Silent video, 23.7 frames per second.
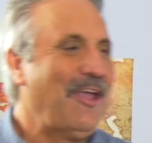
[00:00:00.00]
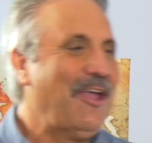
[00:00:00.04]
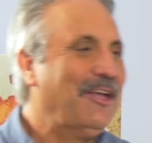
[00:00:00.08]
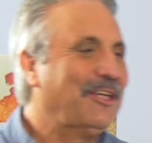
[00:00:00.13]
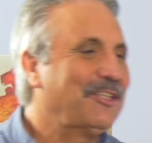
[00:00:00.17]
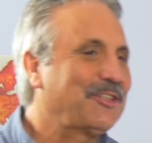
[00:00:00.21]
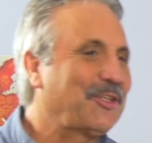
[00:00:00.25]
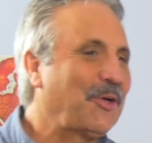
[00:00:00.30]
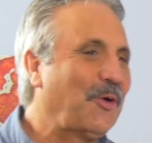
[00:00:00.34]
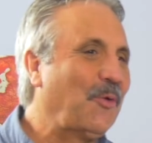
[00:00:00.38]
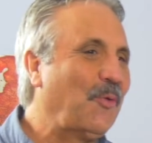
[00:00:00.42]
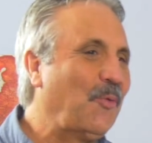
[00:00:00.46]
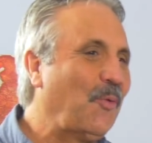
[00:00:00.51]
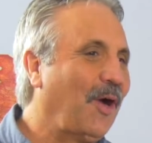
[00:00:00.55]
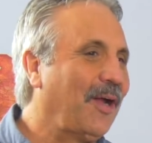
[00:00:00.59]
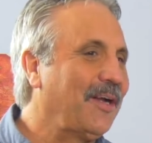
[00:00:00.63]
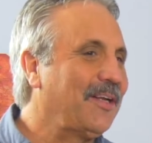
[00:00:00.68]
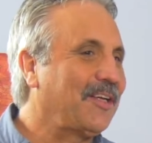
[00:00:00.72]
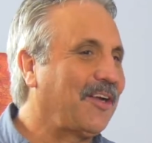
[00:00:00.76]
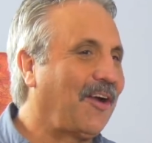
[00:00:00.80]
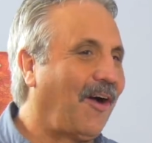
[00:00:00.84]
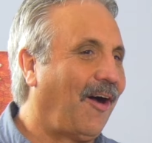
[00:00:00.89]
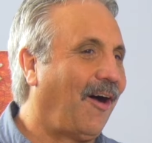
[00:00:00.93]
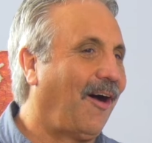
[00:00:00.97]
So
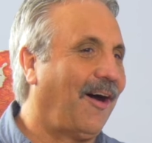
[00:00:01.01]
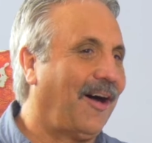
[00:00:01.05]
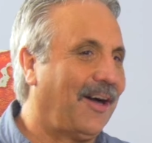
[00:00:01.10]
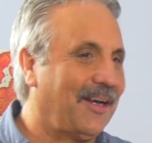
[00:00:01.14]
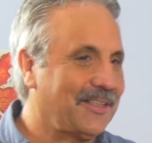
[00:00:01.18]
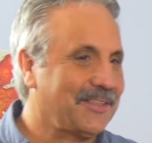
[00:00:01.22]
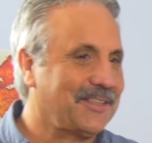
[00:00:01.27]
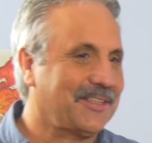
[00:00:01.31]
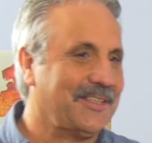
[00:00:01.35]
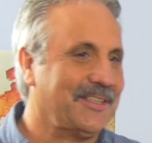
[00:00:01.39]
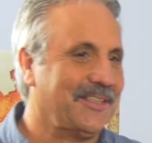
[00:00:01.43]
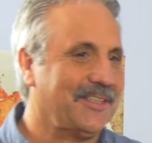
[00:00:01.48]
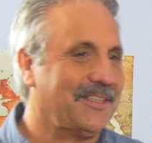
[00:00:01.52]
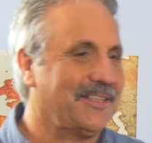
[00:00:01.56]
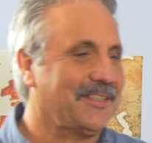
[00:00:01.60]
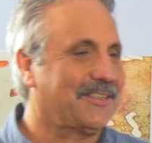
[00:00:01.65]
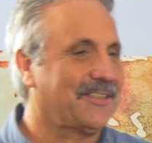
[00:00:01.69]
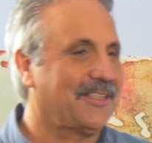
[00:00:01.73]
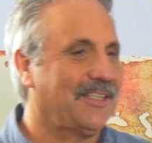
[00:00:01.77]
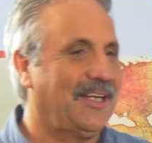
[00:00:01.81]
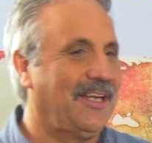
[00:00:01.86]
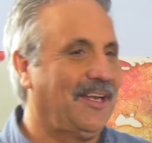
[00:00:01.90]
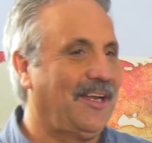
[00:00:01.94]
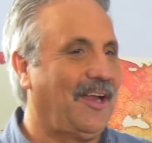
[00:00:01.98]
what
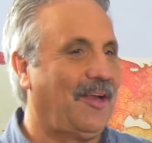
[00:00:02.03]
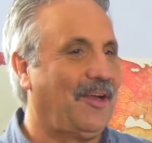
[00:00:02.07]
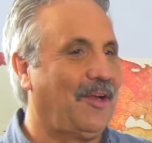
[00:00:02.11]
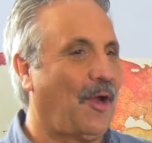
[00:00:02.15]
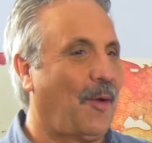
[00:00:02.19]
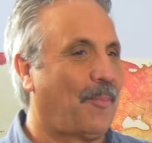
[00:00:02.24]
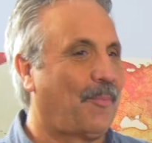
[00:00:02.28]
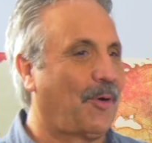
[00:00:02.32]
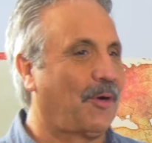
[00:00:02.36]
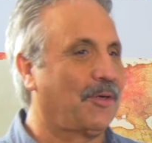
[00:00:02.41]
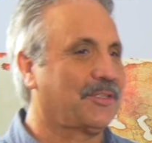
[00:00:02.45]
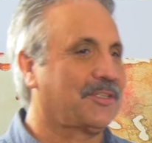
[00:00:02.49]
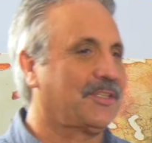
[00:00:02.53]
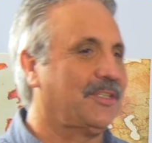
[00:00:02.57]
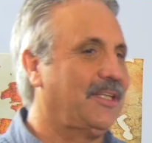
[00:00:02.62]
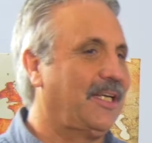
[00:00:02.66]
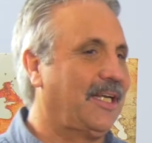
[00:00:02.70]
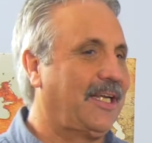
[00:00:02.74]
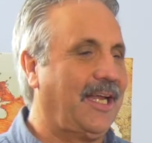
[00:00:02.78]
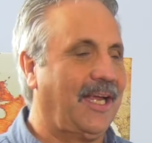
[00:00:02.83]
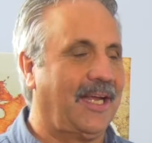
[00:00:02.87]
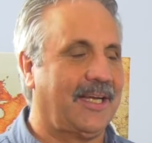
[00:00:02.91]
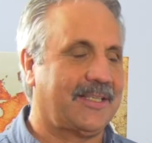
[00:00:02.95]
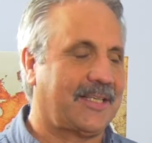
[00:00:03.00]
causes a person to
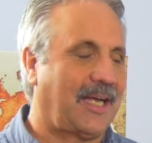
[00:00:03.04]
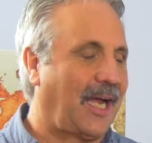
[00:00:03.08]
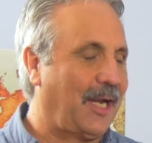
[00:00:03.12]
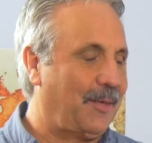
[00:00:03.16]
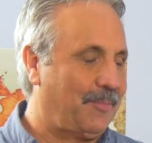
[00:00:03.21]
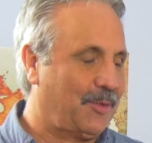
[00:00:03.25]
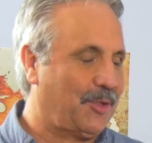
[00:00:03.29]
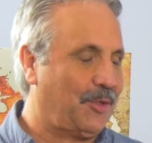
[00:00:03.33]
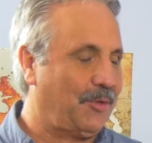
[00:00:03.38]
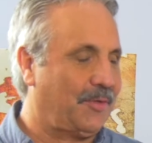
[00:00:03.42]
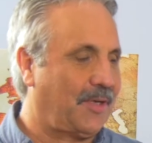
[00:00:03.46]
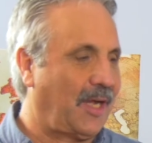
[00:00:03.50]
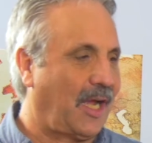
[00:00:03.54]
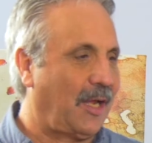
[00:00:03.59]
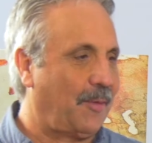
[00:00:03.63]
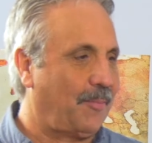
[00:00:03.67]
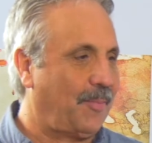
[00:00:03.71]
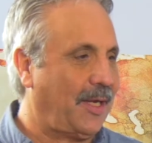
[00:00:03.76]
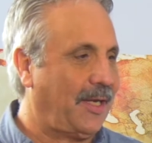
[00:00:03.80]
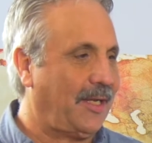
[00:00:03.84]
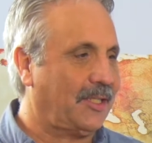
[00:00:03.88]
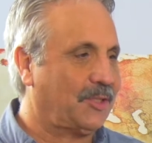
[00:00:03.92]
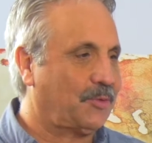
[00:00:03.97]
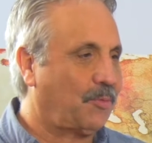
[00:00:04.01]
get type 2
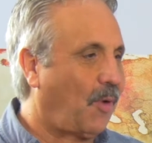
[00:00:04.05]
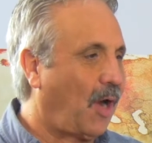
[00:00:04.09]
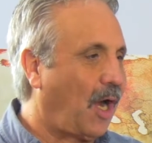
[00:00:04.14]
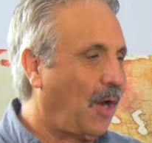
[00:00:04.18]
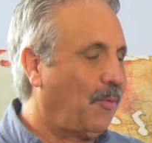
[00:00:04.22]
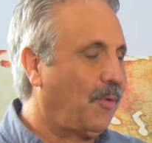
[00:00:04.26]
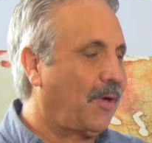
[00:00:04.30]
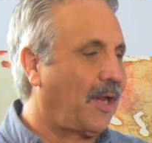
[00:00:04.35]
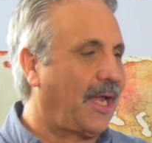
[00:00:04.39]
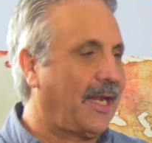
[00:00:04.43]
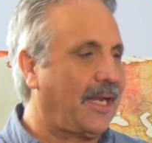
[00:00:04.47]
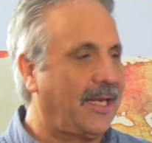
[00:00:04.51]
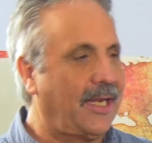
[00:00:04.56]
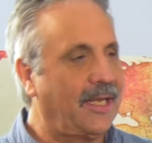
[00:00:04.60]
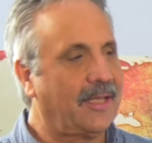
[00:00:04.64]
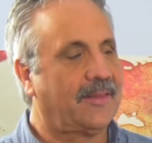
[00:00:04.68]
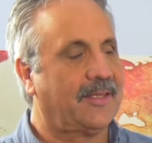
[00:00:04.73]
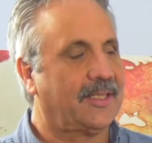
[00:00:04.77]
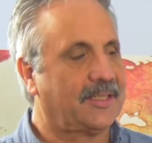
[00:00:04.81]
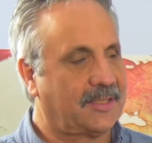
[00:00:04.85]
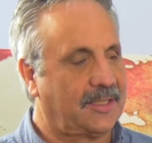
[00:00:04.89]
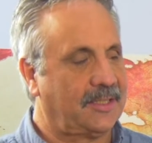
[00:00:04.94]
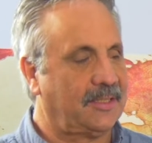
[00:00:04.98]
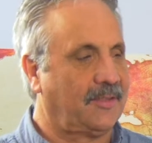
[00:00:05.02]
diabetes? Why would I get
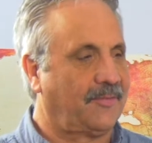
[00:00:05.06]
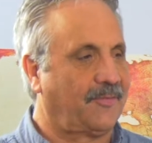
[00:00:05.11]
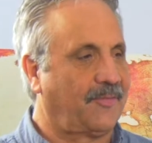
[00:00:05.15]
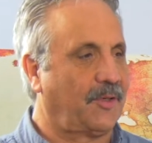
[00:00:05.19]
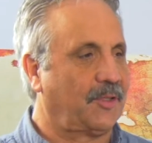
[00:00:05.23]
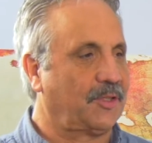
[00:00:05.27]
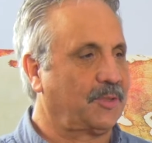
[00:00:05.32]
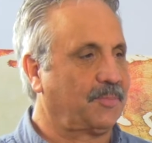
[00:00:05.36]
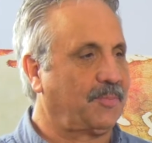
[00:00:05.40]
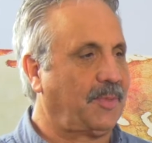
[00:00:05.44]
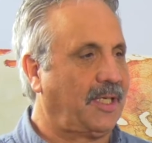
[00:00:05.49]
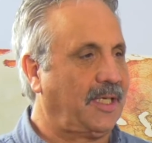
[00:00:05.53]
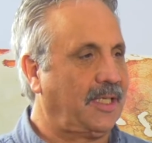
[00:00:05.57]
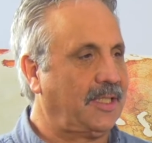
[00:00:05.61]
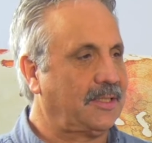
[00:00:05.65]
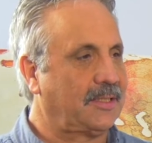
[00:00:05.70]
this in the first place?